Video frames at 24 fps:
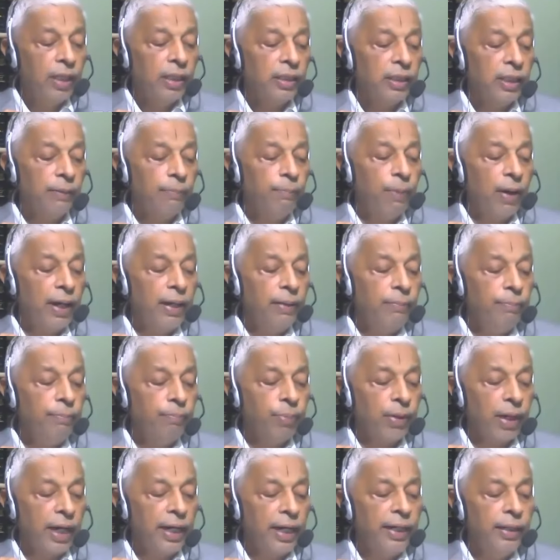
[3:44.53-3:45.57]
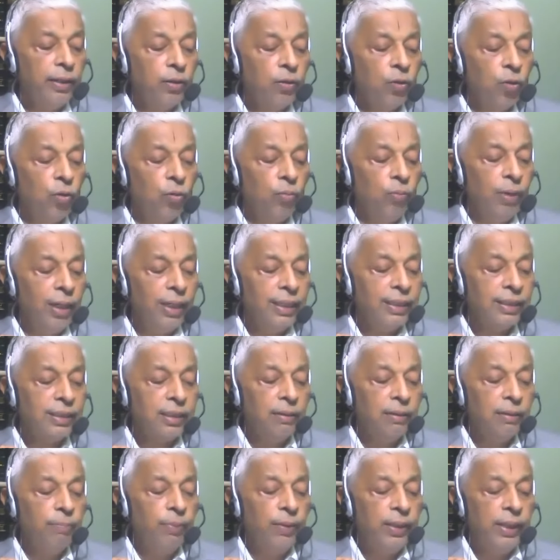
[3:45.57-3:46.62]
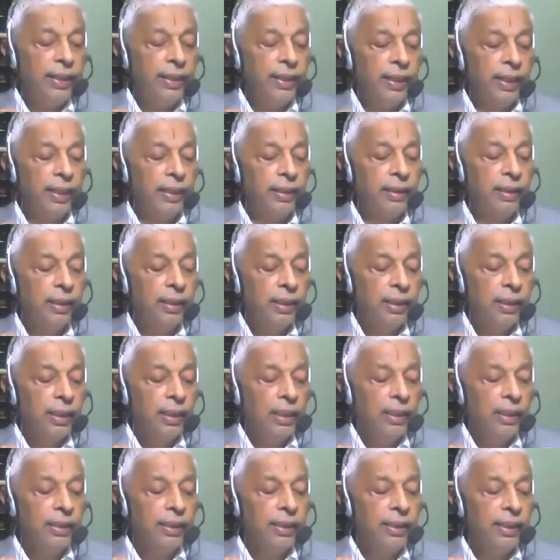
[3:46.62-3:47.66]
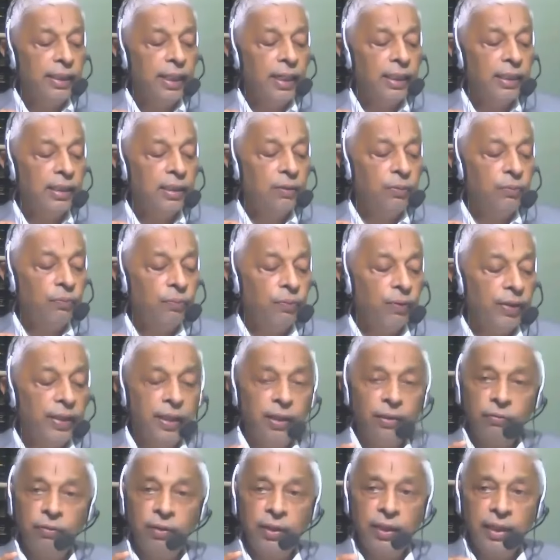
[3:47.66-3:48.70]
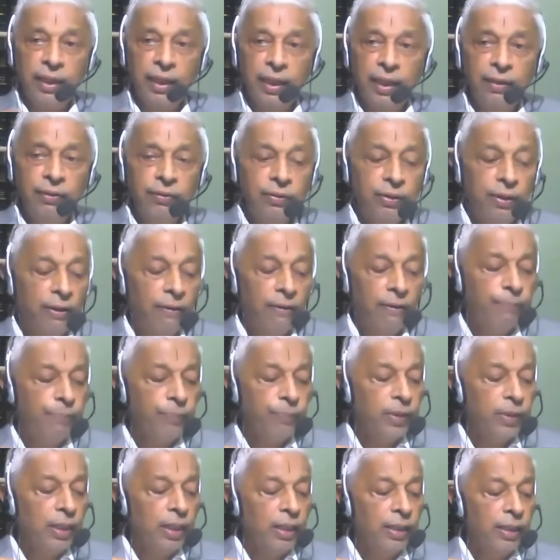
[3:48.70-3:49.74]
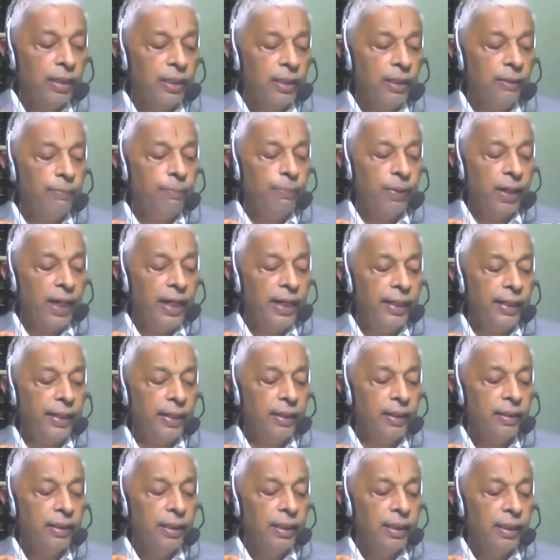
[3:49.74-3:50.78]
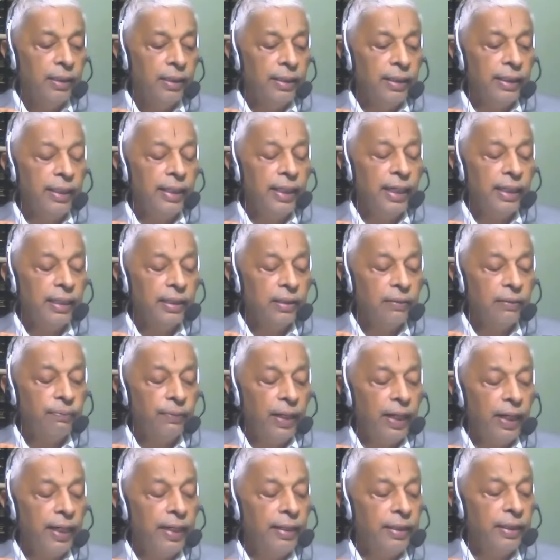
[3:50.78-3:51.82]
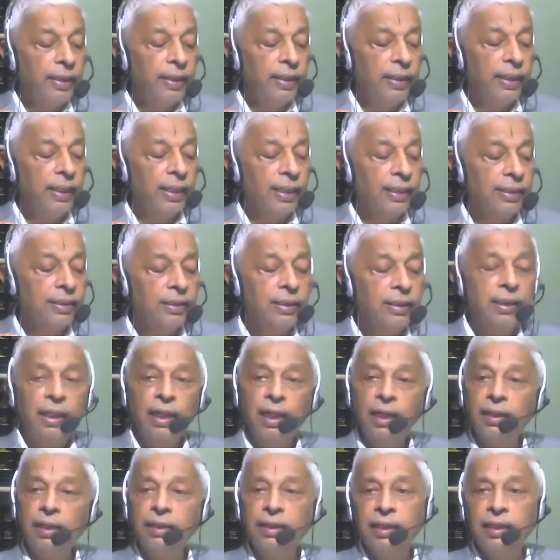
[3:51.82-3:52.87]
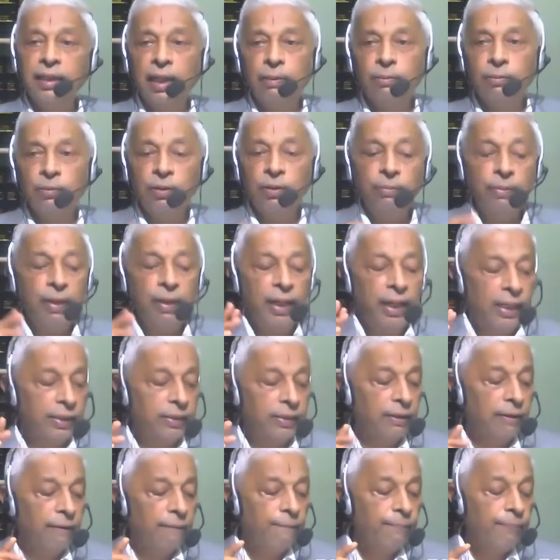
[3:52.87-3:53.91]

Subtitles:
the bridegroom has completed the age of 21 years, the bride the age of 18 years at the time of the marriage.